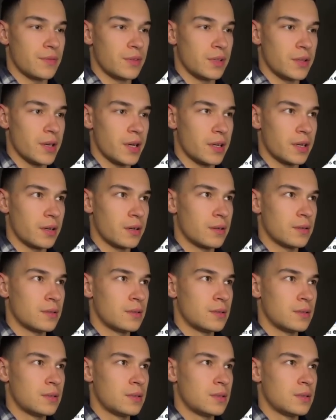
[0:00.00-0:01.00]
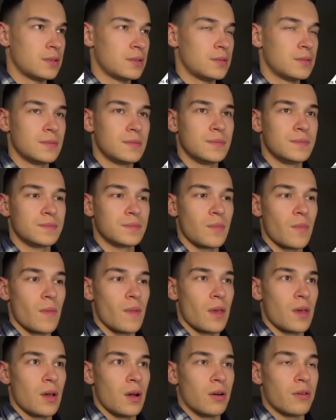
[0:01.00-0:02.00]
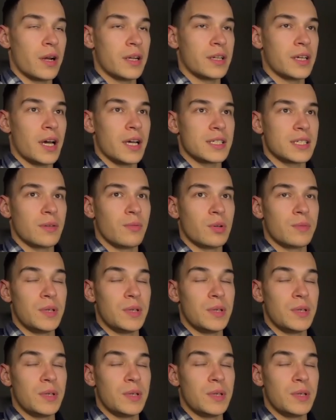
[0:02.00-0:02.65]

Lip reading: there. All right, guys, I won't be